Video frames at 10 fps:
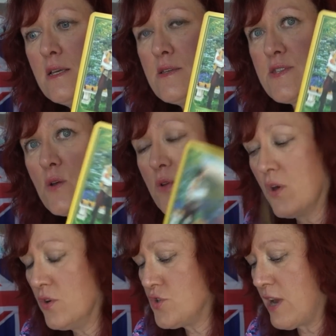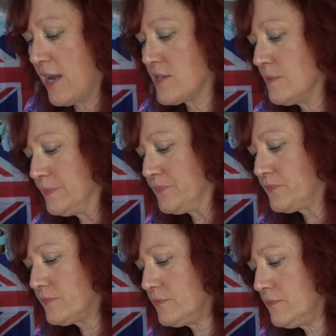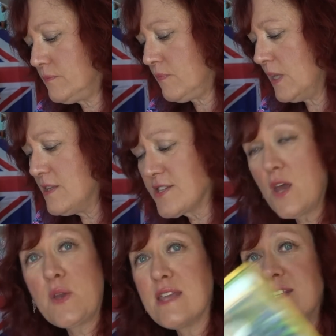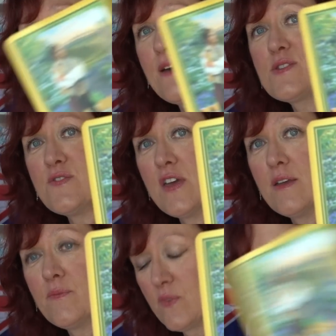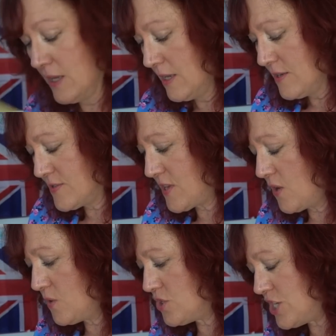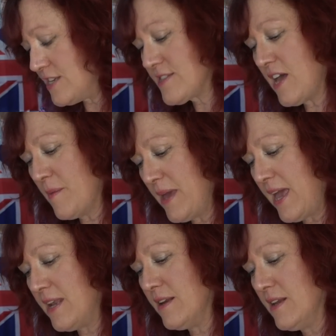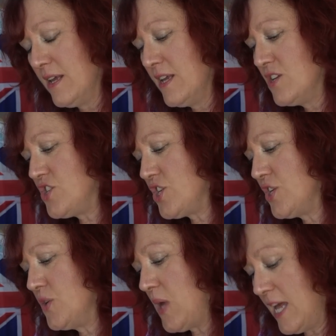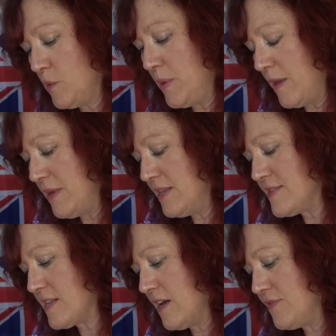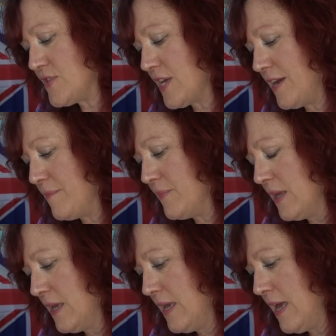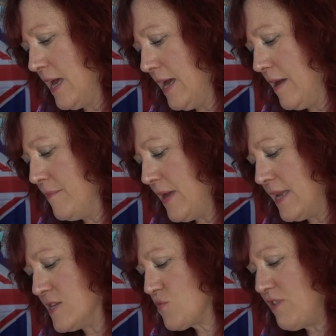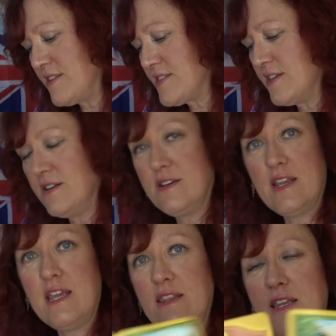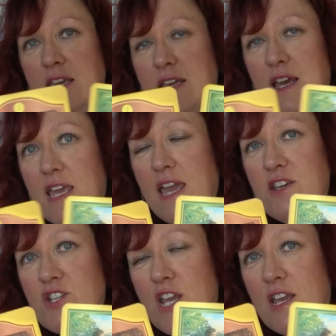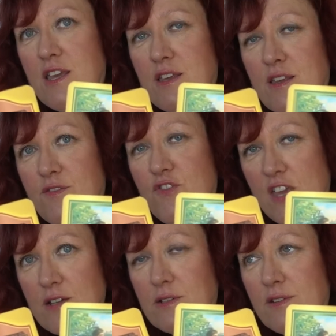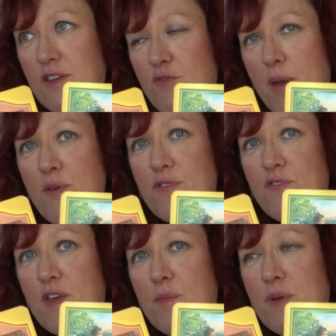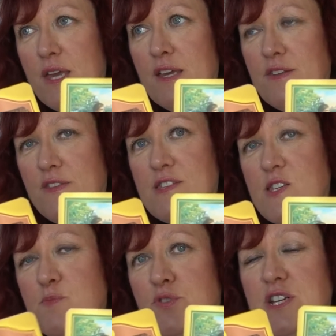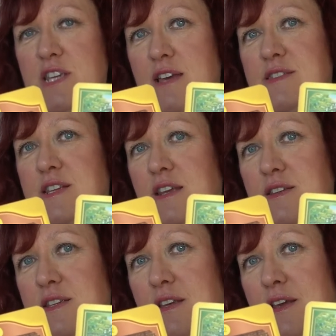Soul contract. There's no getting out of it. So she's come in to help him in this lifetime. And it's written in the Akashic field of both of them that this is predestined.